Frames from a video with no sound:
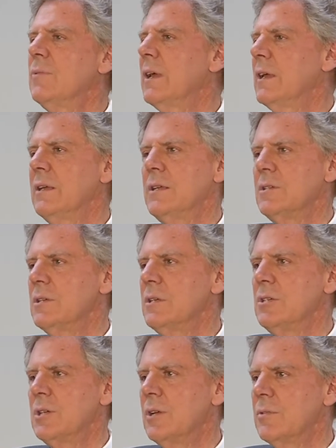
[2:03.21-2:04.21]
recognition
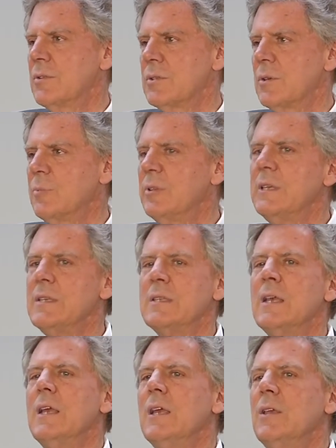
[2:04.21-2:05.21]
in general. So please,
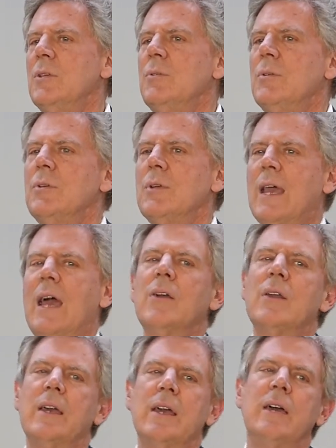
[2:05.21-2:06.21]
you, you
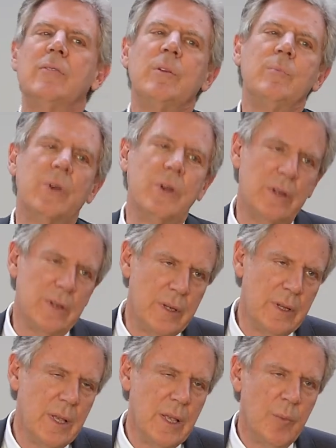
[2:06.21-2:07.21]
carry a heavy
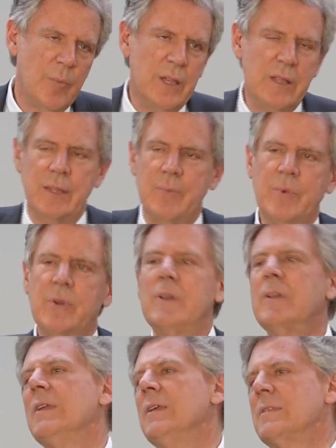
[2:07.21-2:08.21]
burden but the
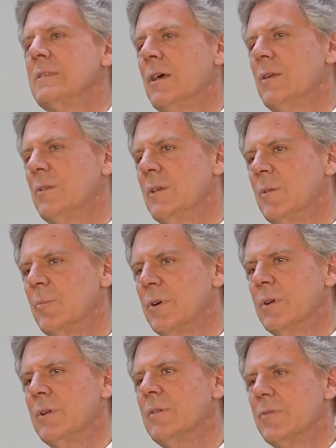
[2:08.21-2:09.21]
burden is not only a
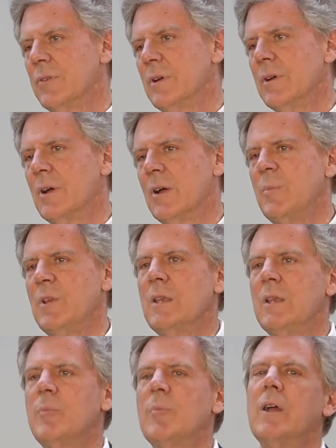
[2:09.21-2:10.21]
burden for
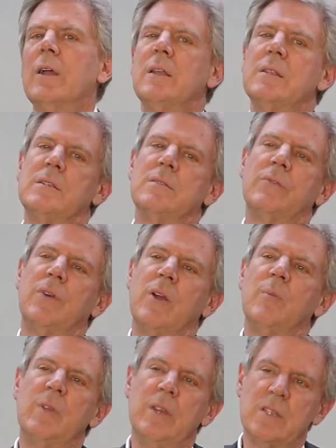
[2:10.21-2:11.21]
Armenian Americans and for
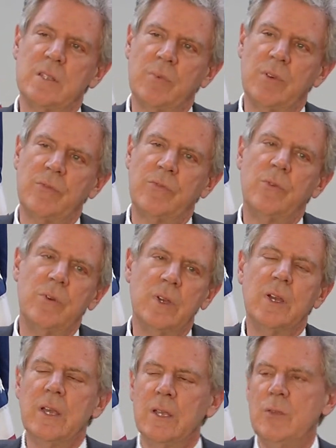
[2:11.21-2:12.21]
Armenians, but for
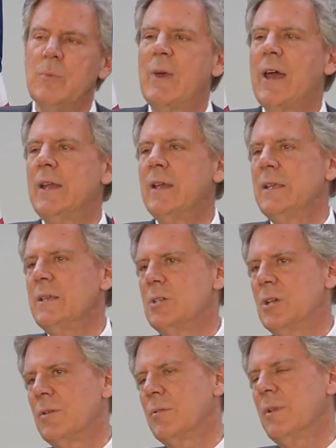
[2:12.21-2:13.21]
humanity in
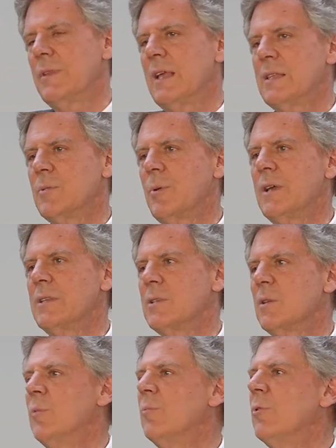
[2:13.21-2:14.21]
general. And that's why it's
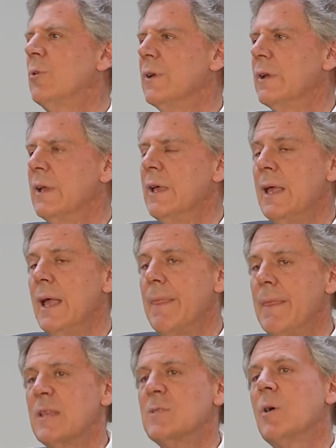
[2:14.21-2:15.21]
so important.
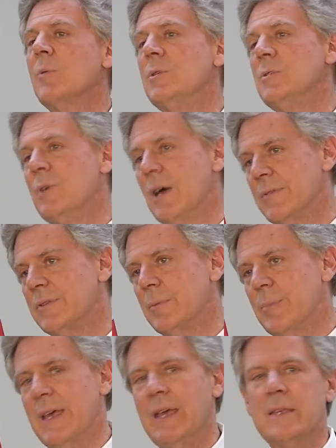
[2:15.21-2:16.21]
And that's why we do have
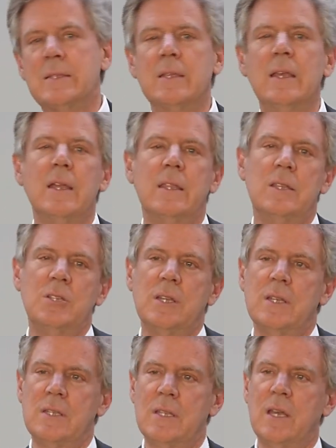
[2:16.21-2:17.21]
to pass the
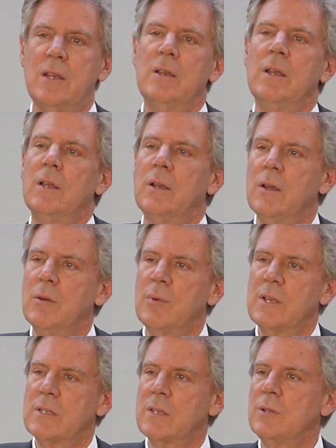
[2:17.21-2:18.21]
genocide uh,
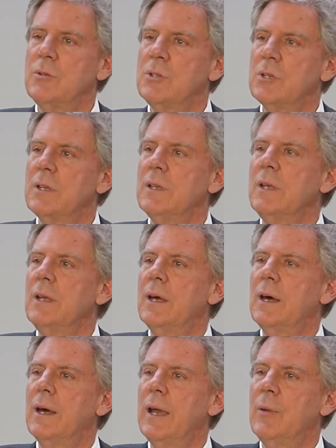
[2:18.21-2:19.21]
resolution,
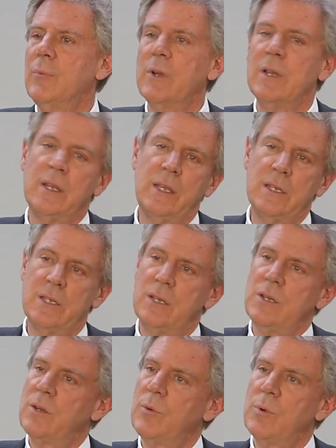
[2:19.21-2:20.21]
uh, and we're going to
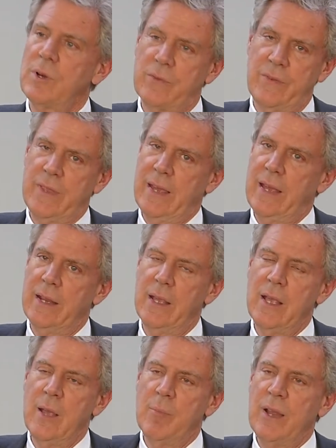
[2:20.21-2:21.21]
continue to work for that.
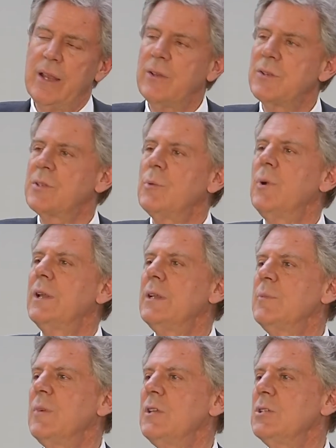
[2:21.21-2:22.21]
But I also
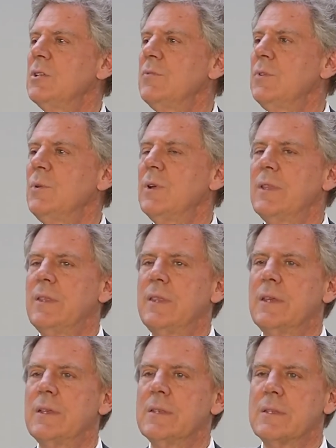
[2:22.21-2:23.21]
wanted to mention a few other
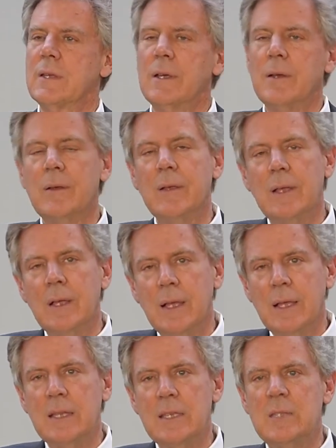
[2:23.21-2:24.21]
things.
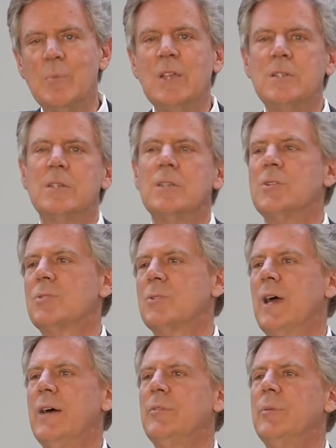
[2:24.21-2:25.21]
Uh, Elise mentioned the
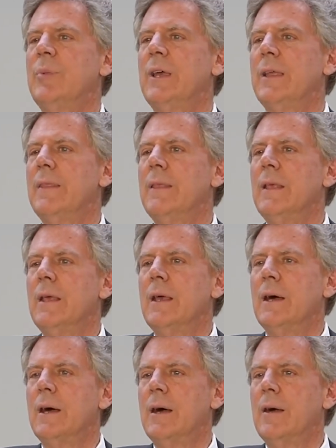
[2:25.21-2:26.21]
travel ban
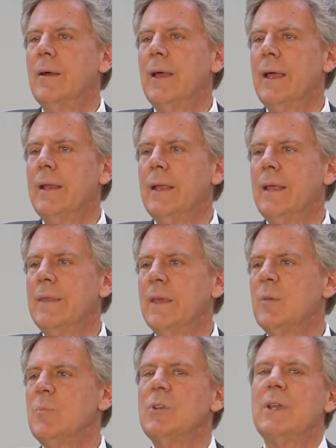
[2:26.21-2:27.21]
uh, and, and the
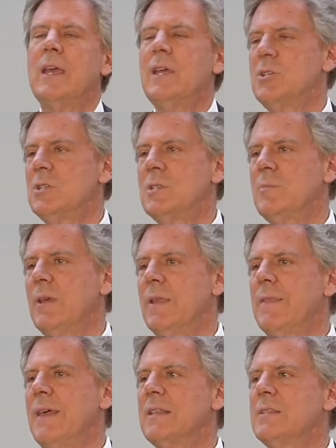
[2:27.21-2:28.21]
communications ban.
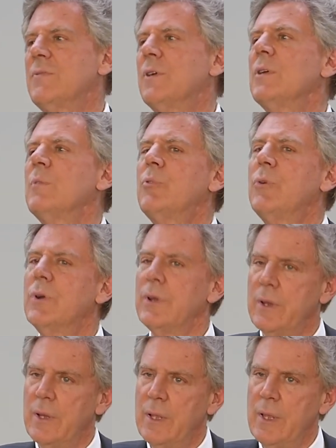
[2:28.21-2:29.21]
That's very
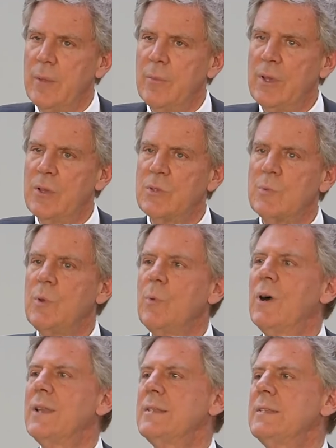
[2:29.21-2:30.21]
important because we
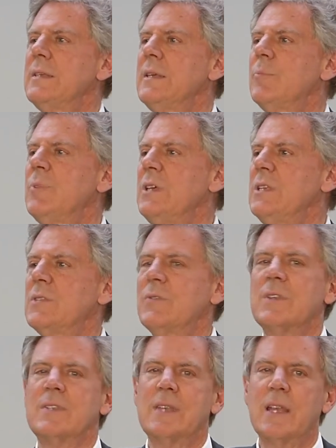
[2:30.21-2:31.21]
want to see a peaceful
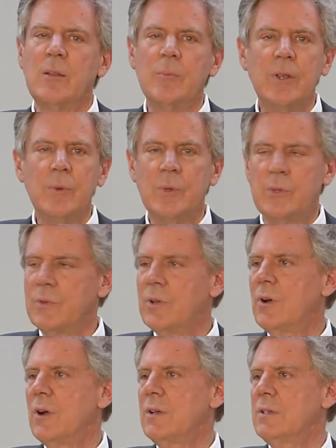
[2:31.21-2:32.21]
settlement with
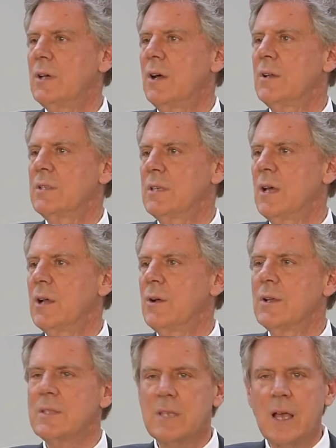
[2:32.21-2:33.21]
regard to Artsakh.
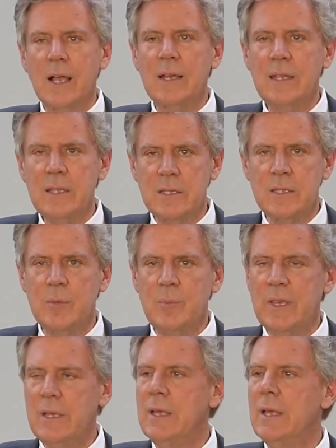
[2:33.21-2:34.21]
Artsakh needs to
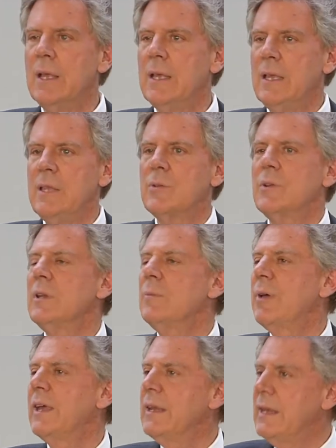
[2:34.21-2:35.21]
be either an
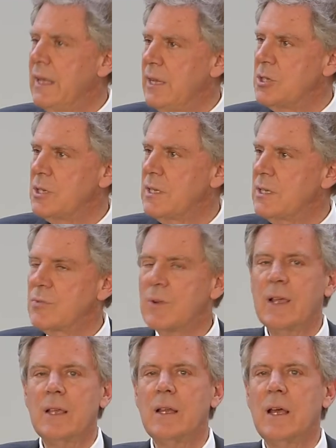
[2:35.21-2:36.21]
independent nation that's
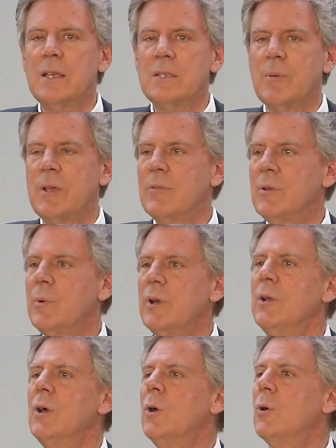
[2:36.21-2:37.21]
recognized by
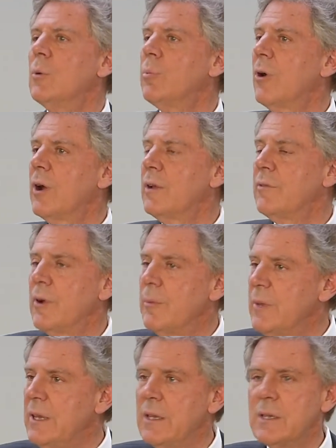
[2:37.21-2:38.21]
everyone or part of
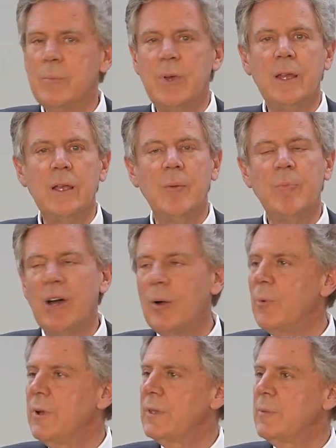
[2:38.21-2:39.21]
Armenia, depending upon
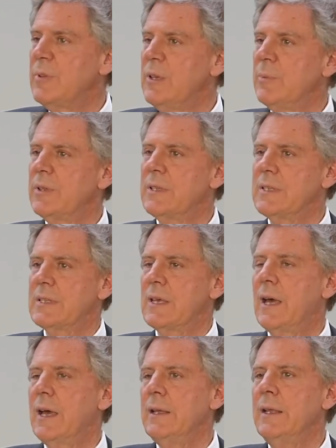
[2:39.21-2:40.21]
what people
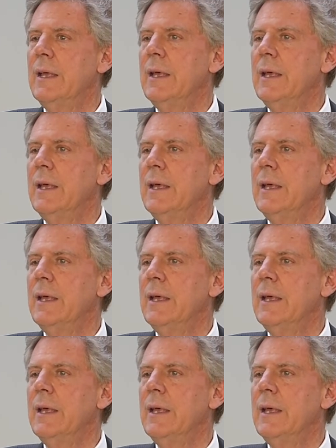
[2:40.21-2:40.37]
decide.